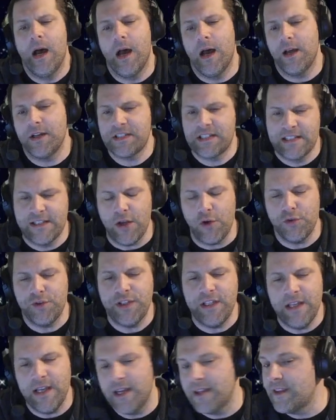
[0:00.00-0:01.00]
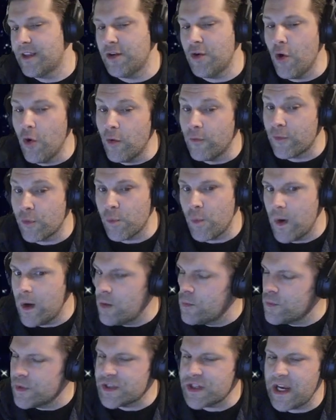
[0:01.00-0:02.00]
Stealthy, and then
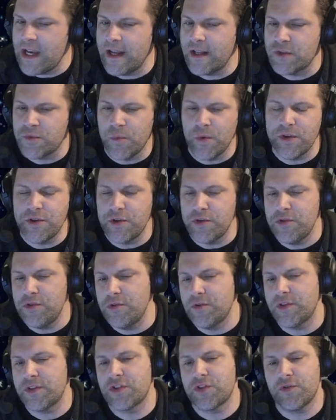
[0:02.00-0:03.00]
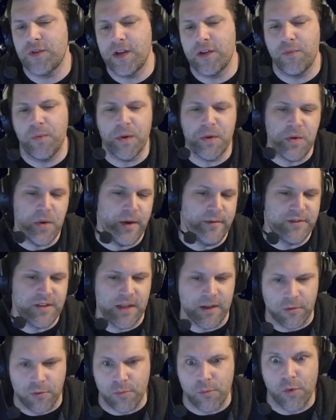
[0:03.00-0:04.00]
Overwhelm, which adds 1 to your unit strength while you have
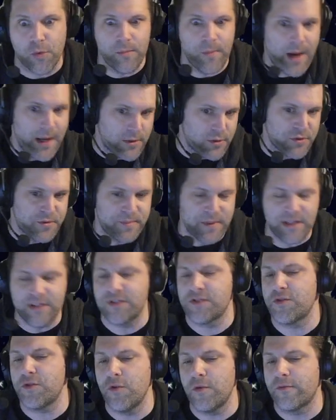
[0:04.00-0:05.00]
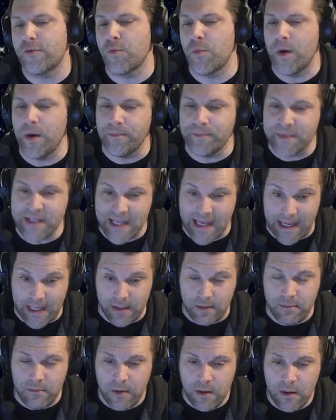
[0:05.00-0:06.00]
10 or more models, because they're Overwhelm
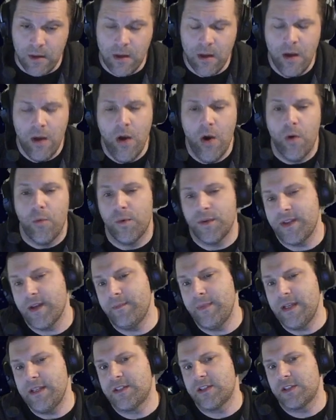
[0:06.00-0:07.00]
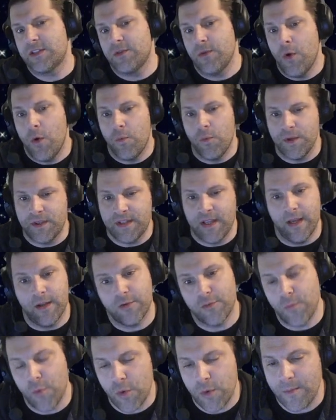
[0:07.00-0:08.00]
10. What that means is with 10
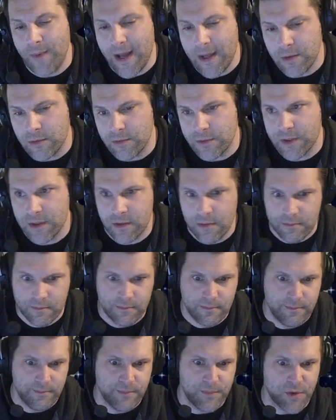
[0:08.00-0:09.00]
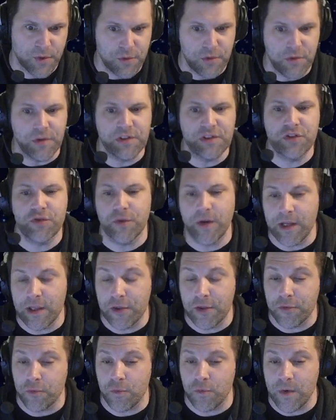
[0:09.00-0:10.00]
or more models, their unit strength
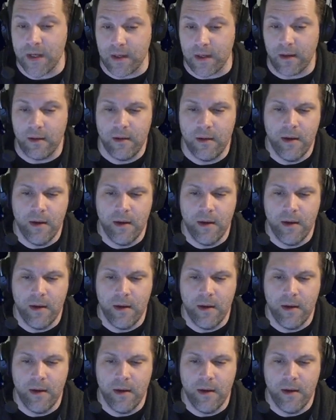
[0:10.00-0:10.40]
3,